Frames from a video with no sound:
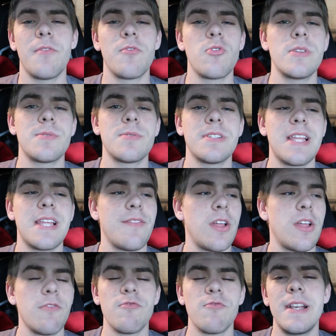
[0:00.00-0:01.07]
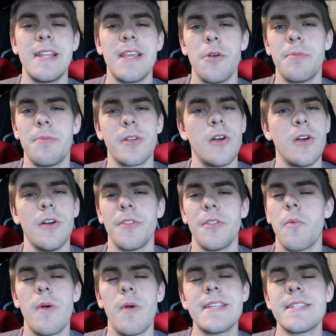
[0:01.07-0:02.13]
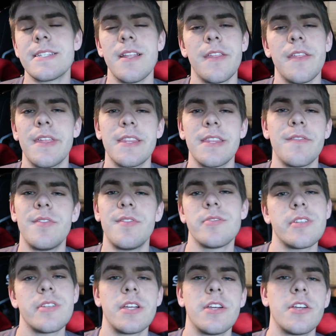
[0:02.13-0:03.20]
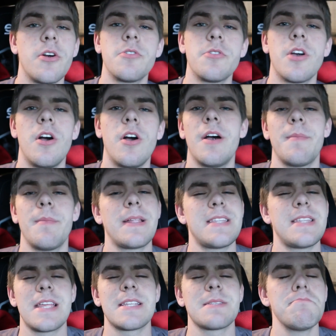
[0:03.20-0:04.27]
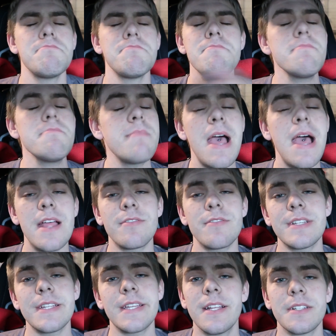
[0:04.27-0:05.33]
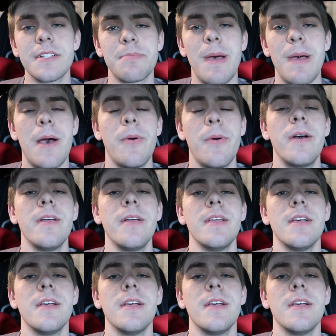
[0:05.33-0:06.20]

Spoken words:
I've always wanted to have like a really open car that weighs nothing, that feels like a go-kart and has mad ridiculous power.